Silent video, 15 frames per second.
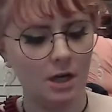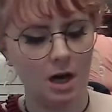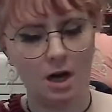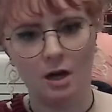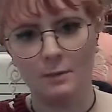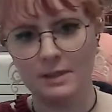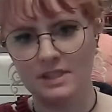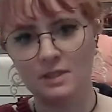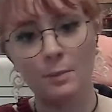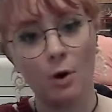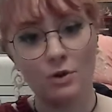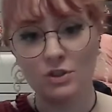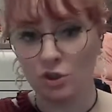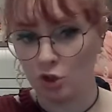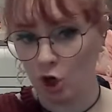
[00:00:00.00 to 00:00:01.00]
It's
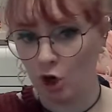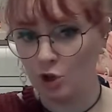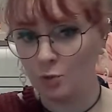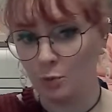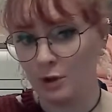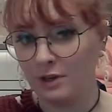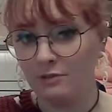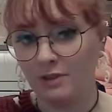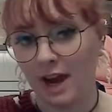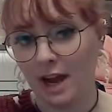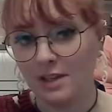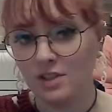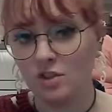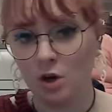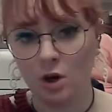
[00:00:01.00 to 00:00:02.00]
supposed to charge pretty
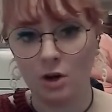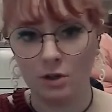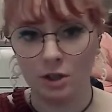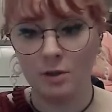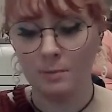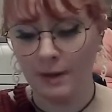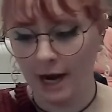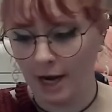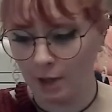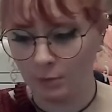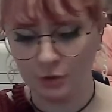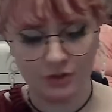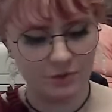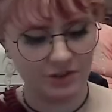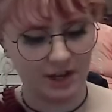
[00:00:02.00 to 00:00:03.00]
fast on
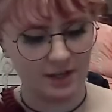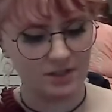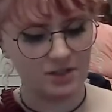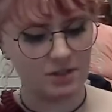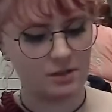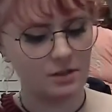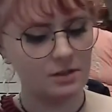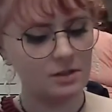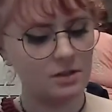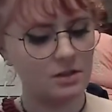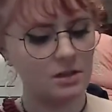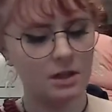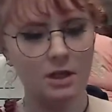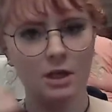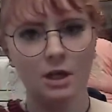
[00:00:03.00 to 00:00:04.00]
compatible
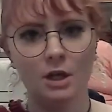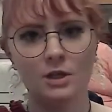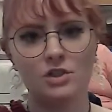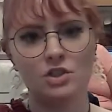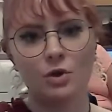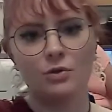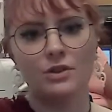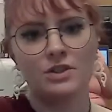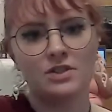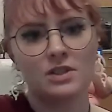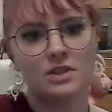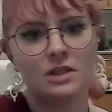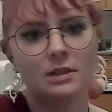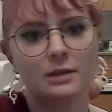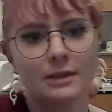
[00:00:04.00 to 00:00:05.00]
devices. So this
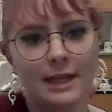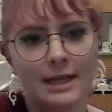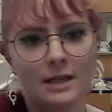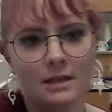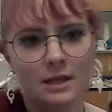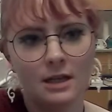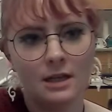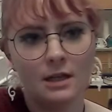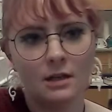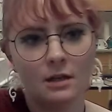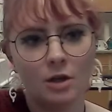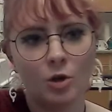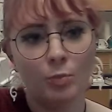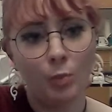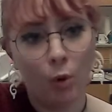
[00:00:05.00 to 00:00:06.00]
is the
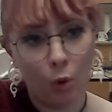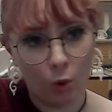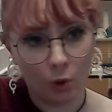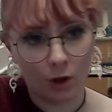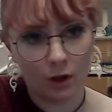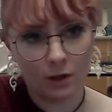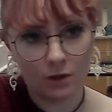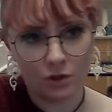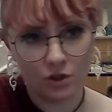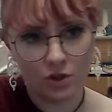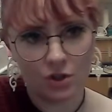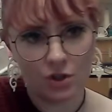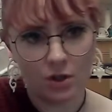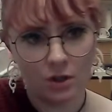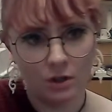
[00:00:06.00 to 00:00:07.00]
lightning
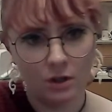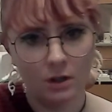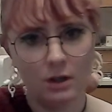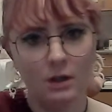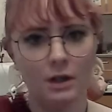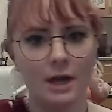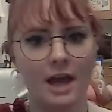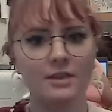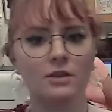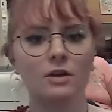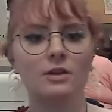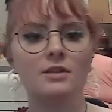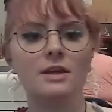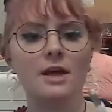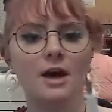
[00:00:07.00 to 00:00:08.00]
port, and then
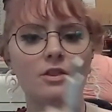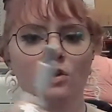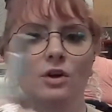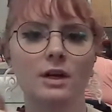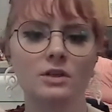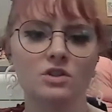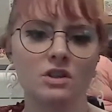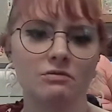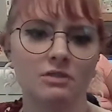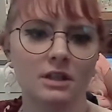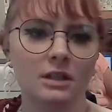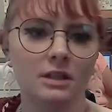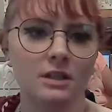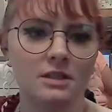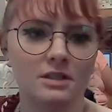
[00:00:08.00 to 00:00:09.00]
on the other end of
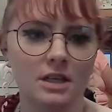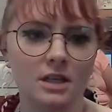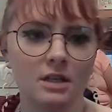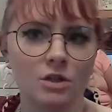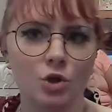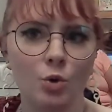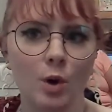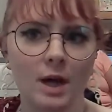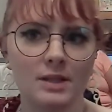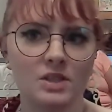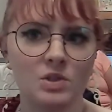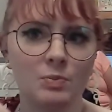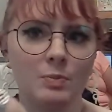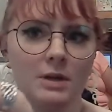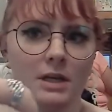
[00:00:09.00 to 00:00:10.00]
it is a
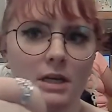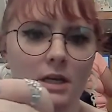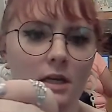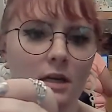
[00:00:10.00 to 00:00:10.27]
USB